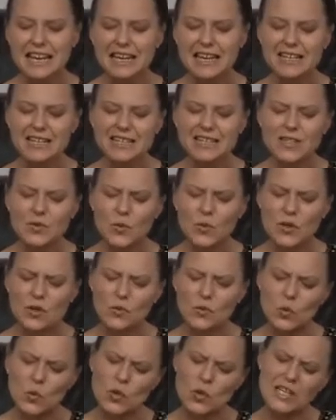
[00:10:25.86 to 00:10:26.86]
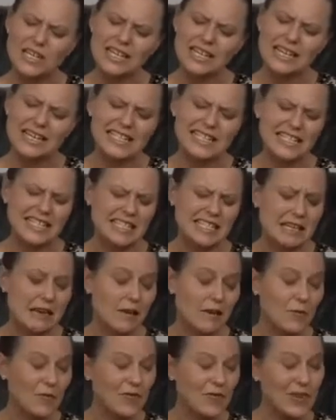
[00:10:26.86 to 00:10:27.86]
it is when we as
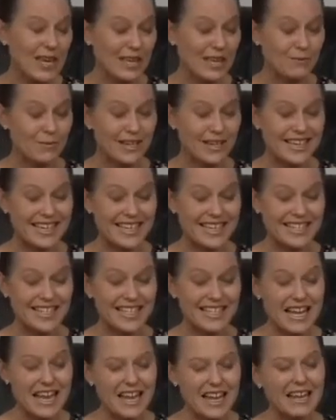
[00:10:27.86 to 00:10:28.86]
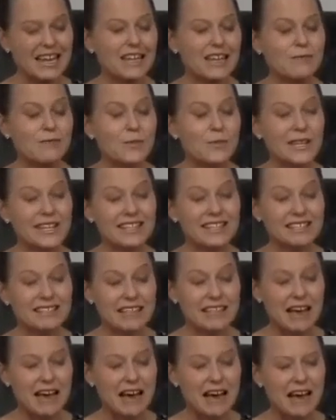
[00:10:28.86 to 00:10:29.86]
star families can bless
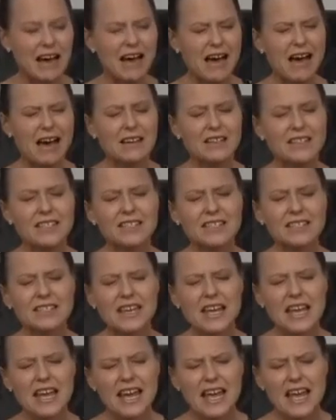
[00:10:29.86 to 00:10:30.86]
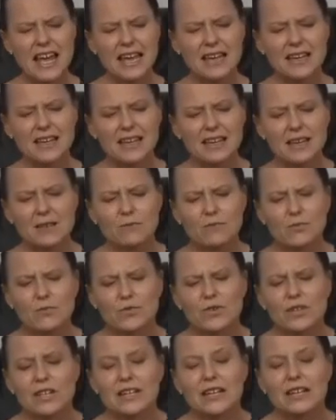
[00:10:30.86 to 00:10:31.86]
the hearts and can
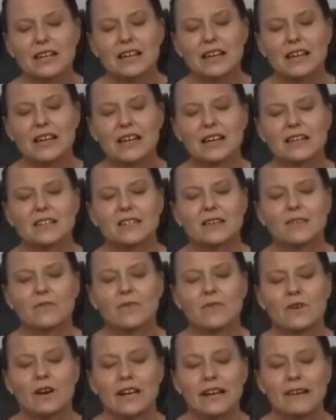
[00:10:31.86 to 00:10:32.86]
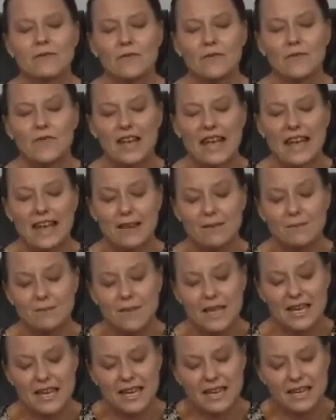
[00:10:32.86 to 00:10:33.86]
bring a divine
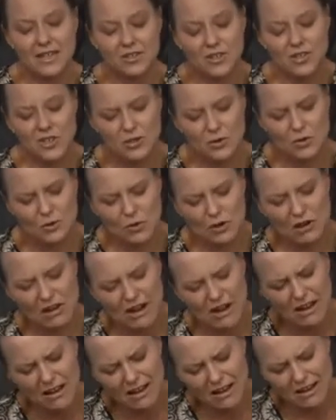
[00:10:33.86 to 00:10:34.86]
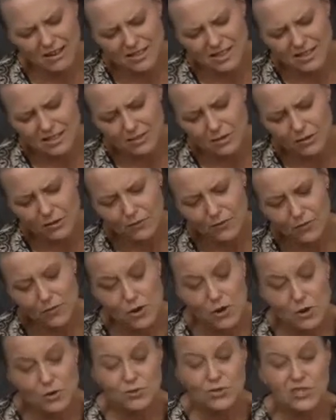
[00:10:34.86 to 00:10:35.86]
flame into the hearts of
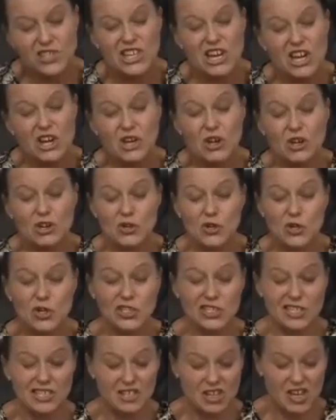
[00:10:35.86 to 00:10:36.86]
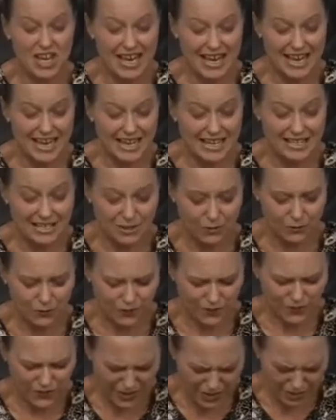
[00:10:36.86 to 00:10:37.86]
those who desire to
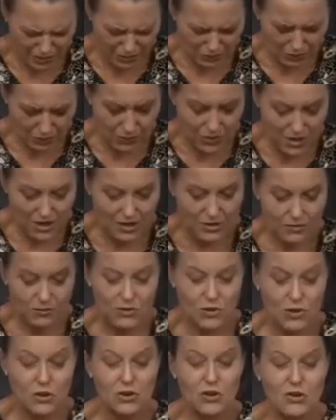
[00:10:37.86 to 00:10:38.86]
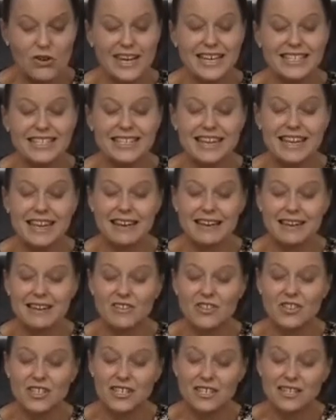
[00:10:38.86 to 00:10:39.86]
feel the great
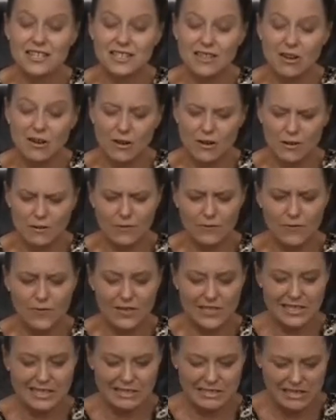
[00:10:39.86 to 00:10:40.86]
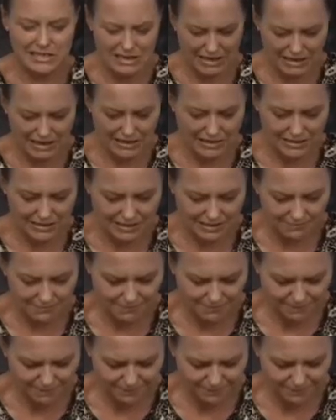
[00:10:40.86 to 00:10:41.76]
energies of the stars.